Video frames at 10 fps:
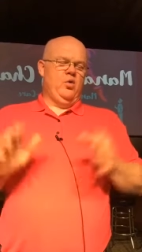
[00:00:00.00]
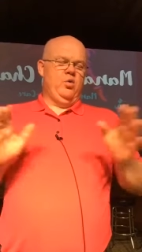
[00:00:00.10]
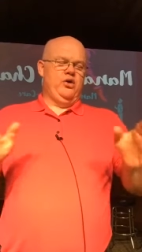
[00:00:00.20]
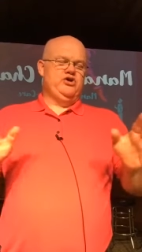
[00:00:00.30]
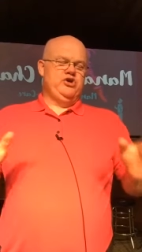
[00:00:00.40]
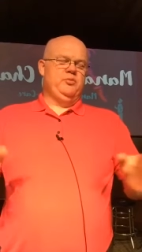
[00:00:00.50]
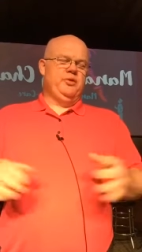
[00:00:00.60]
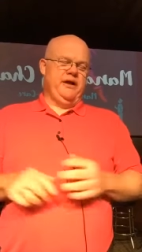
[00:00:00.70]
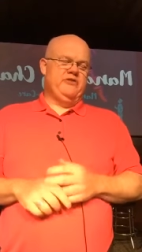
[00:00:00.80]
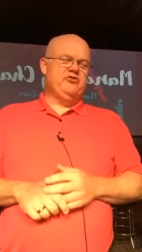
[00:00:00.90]
Would you
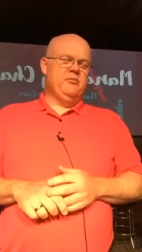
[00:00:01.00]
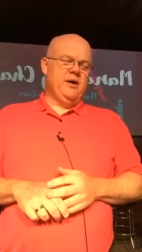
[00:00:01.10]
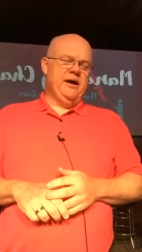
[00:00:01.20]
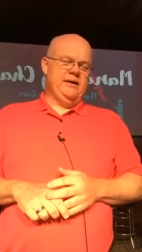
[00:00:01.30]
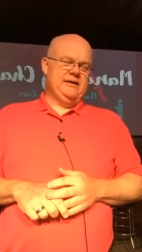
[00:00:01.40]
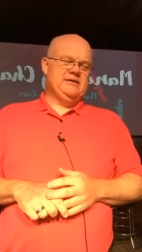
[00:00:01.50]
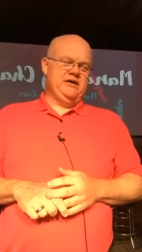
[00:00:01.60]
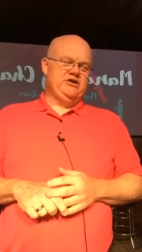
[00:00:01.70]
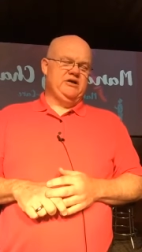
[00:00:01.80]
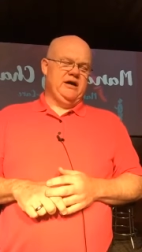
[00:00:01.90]
please remind us
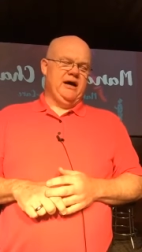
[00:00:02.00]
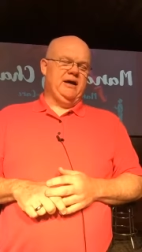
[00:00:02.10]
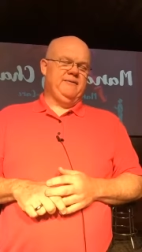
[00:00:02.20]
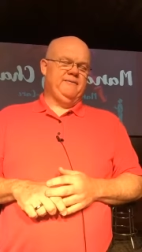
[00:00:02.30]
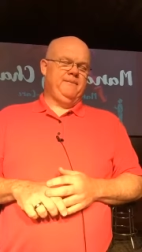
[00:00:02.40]
each day